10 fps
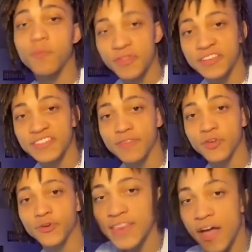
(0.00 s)
with Xavier.
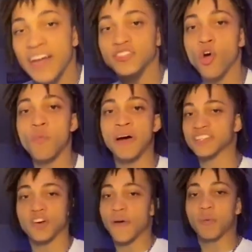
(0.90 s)
Now, I told
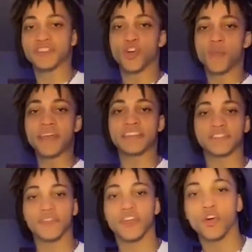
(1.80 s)
myself I wasn't gonna make this
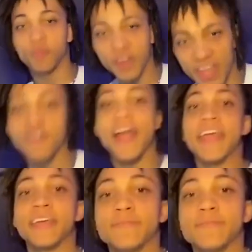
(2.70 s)
video, but here I am.